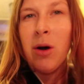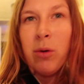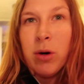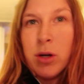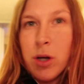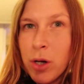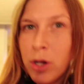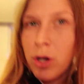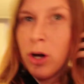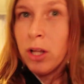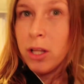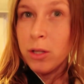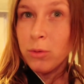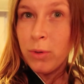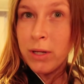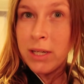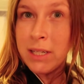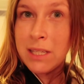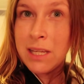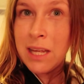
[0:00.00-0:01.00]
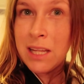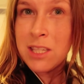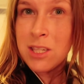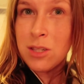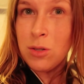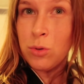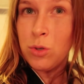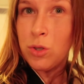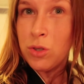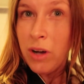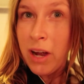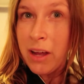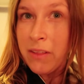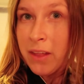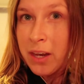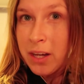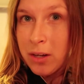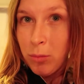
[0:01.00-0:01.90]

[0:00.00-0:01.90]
What do you call it when it gets so dry that